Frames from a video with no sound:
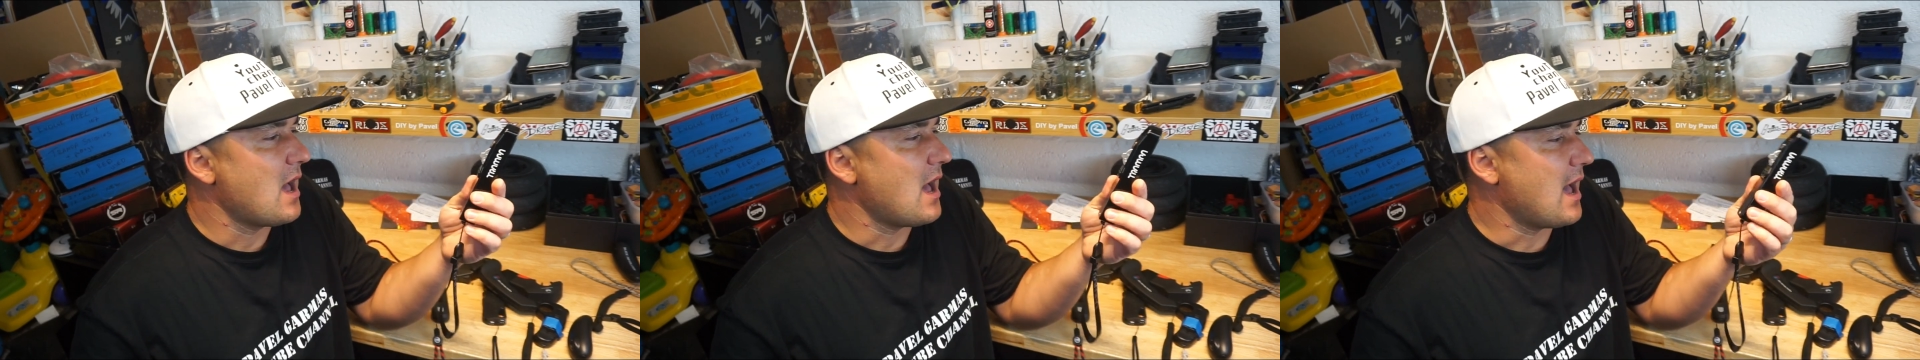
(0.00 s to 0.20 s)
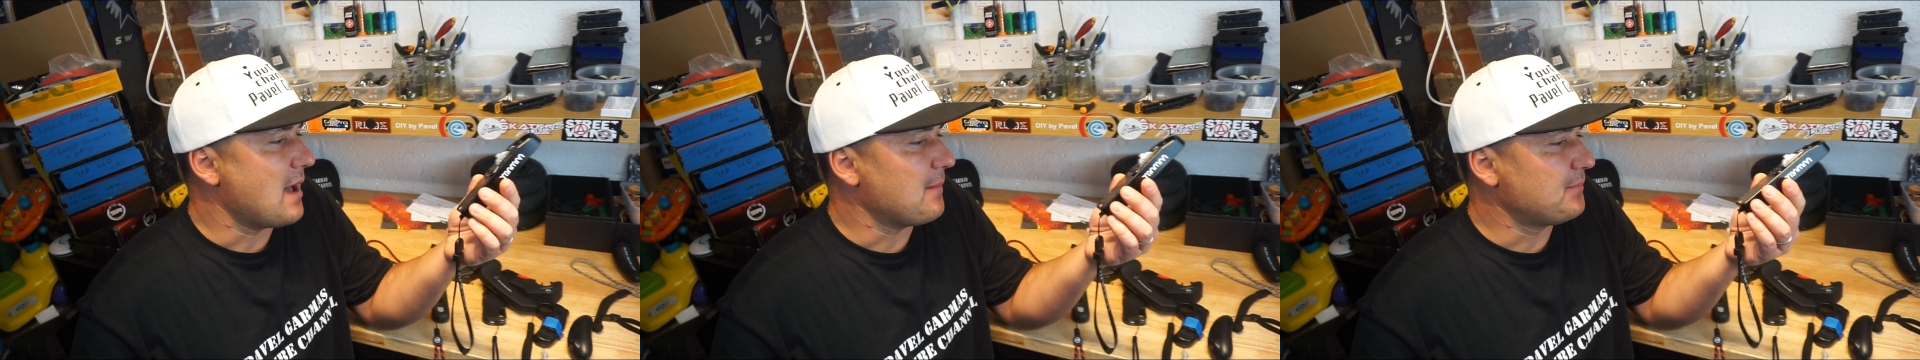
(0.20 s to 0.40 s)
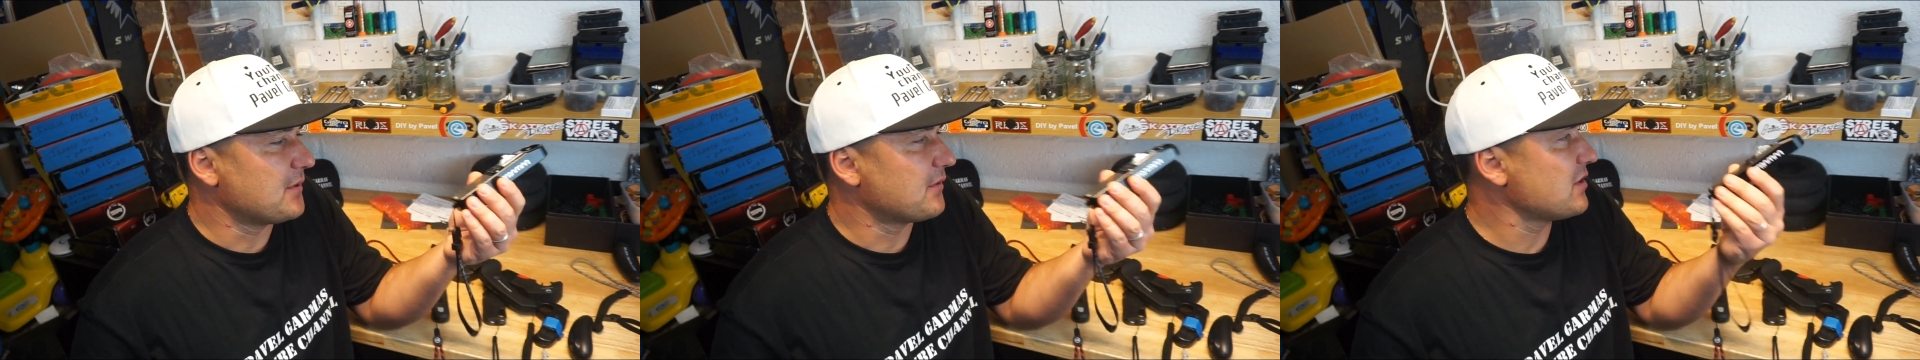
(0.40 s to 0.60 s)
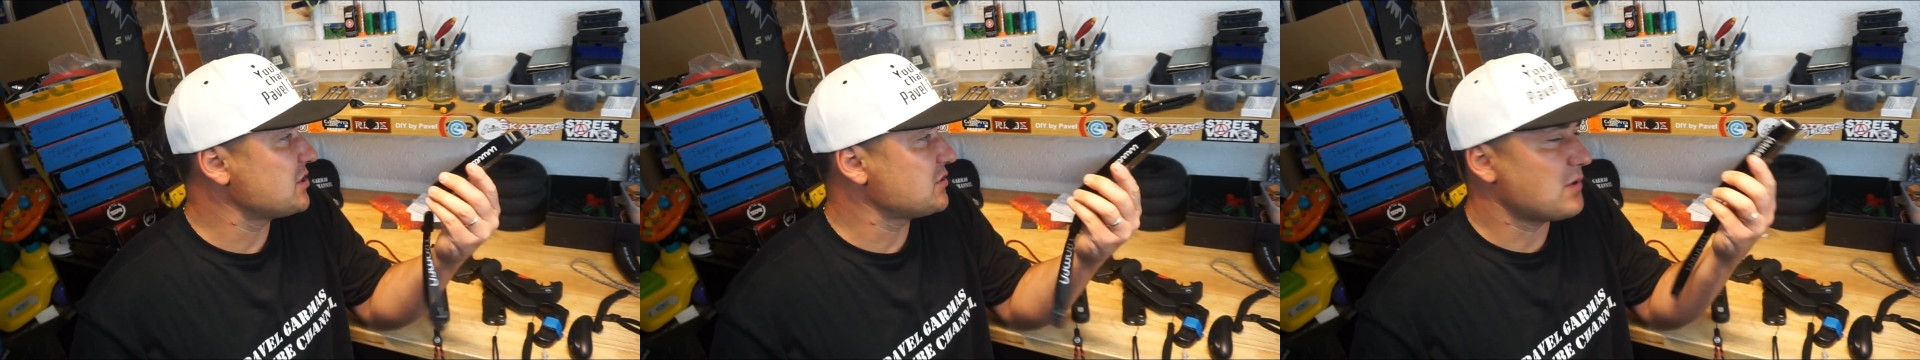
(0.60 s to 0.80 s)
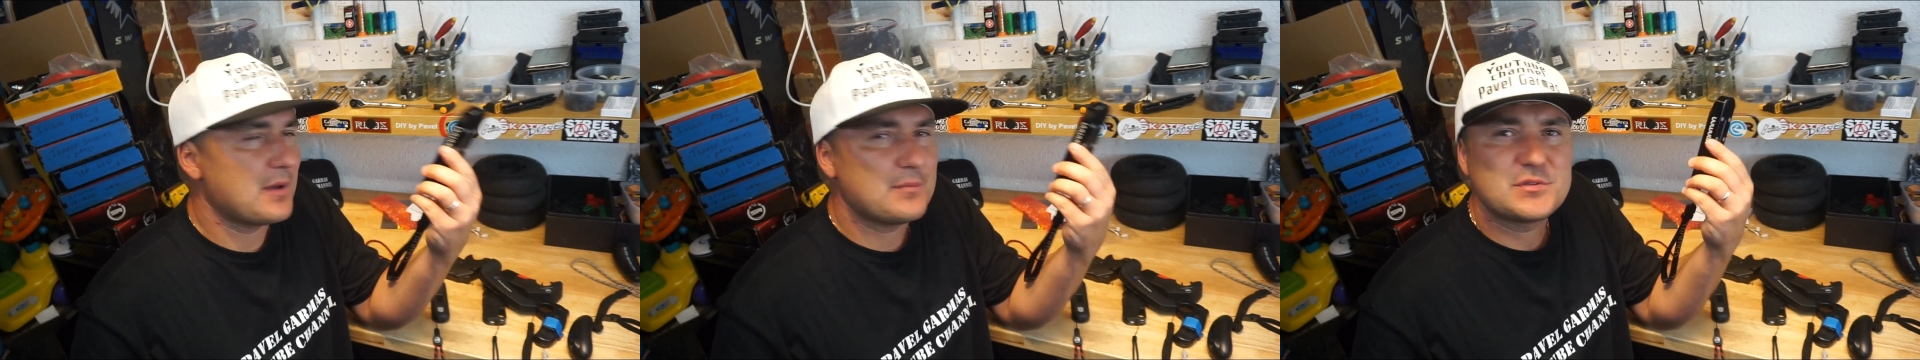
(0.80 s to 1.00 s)
The
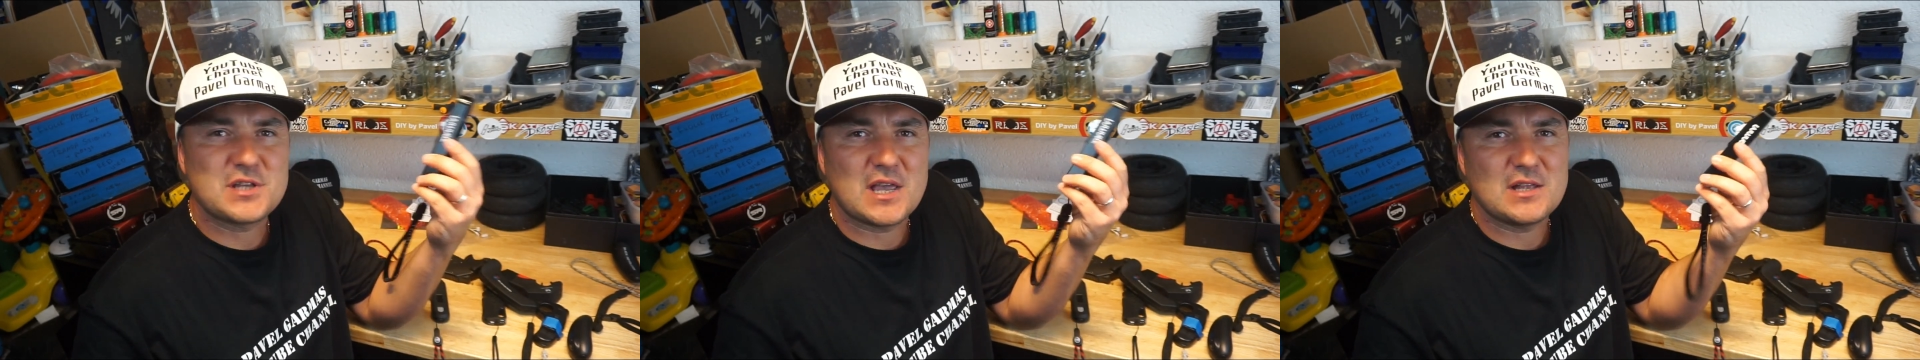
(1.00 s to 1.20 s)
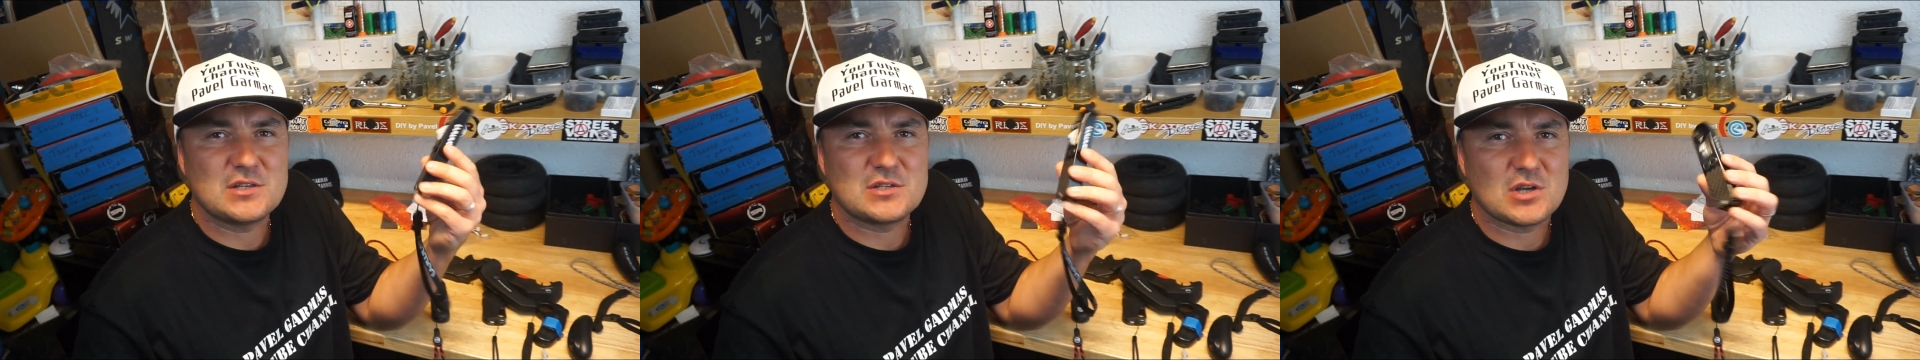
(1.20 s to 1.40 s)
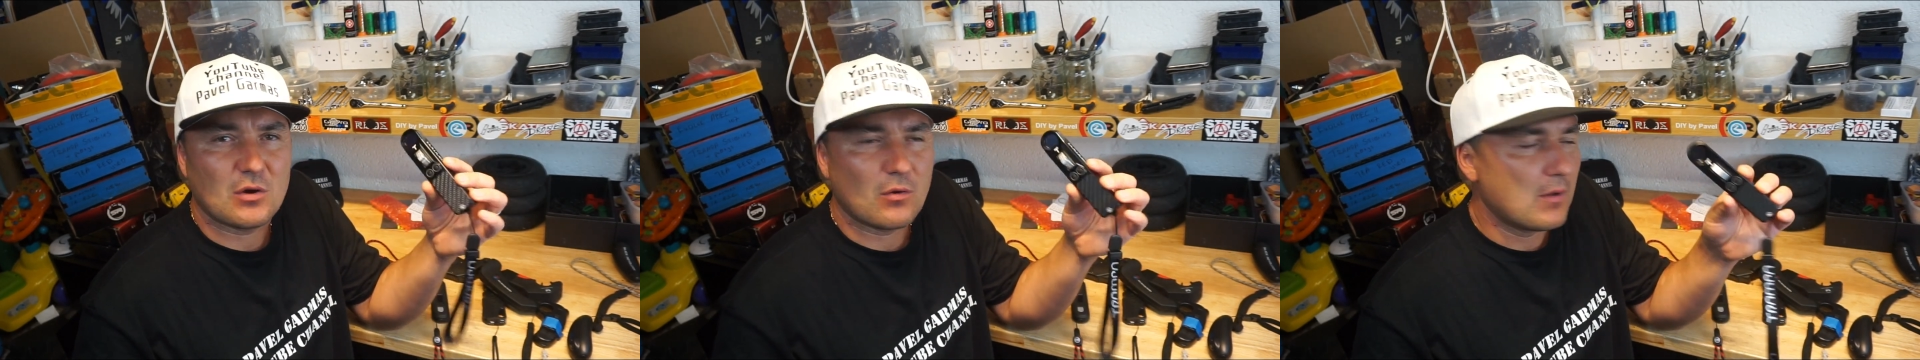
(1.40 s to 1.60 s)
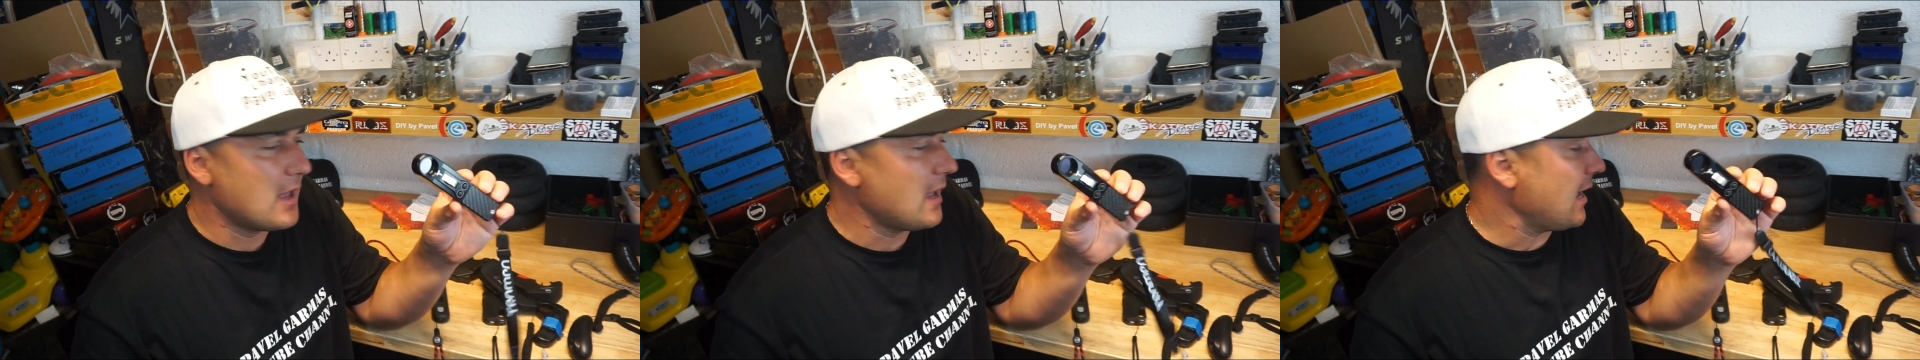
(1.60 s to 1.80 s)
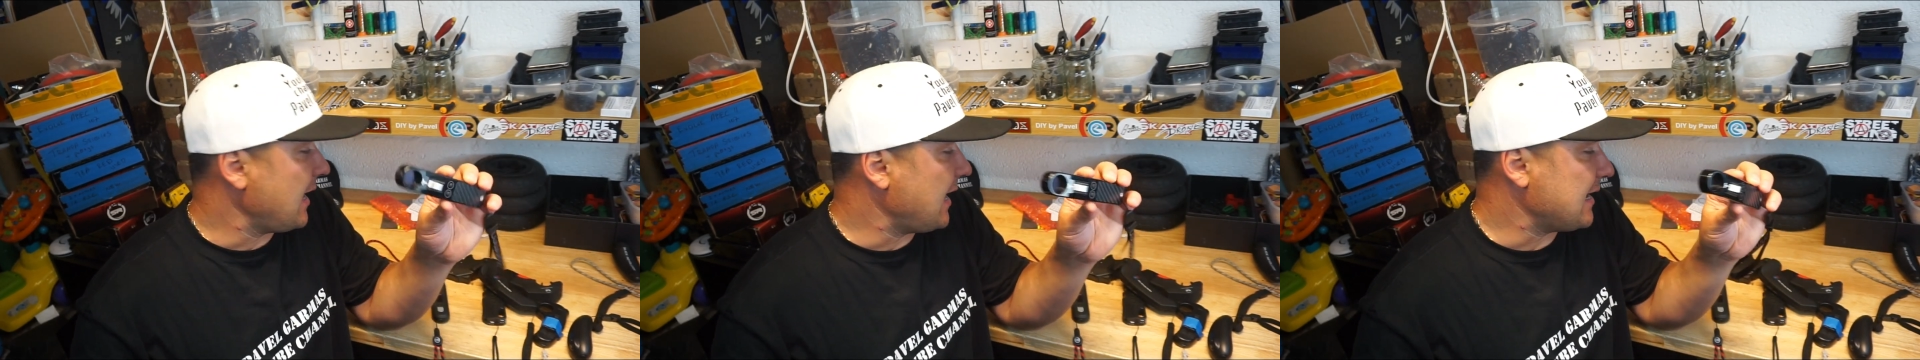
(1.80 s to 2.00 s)
reason why I'm saying so
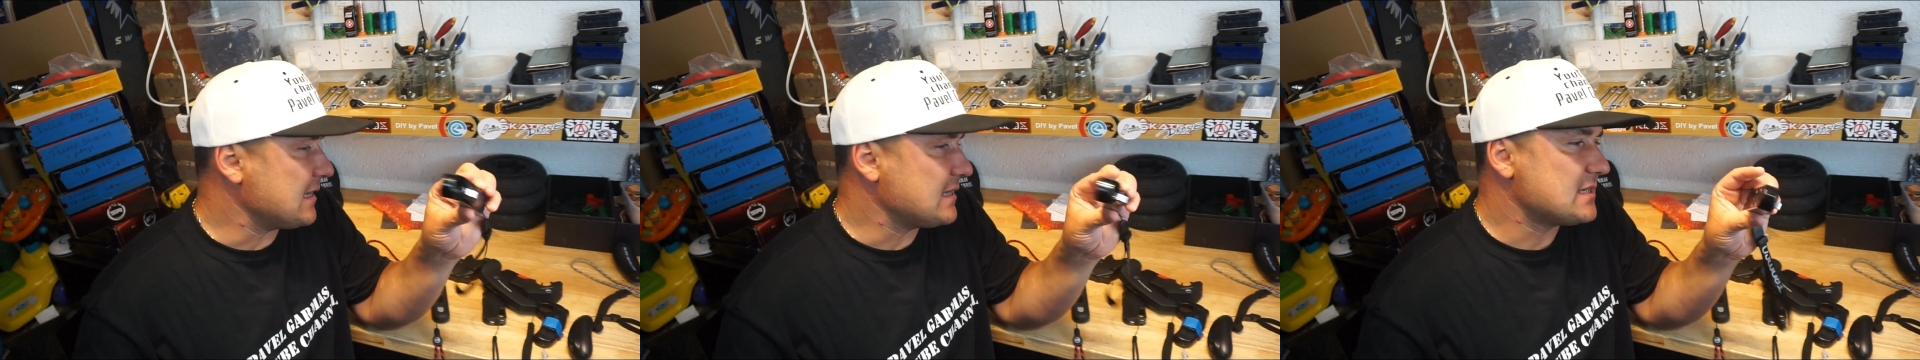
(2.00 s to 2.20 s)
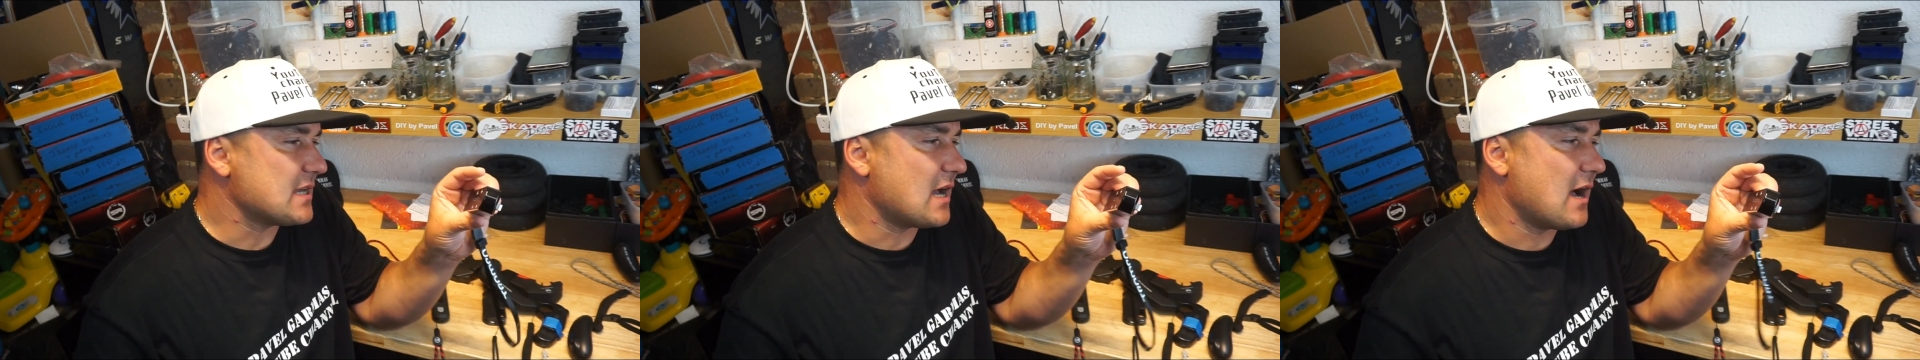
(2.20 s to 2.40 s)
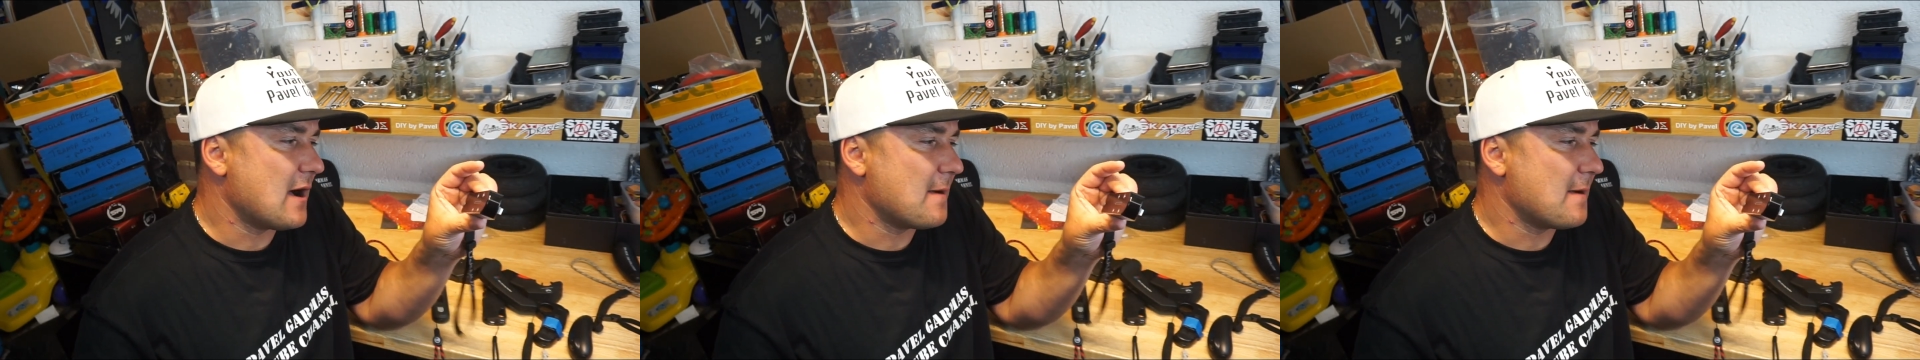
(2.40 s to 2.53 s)
is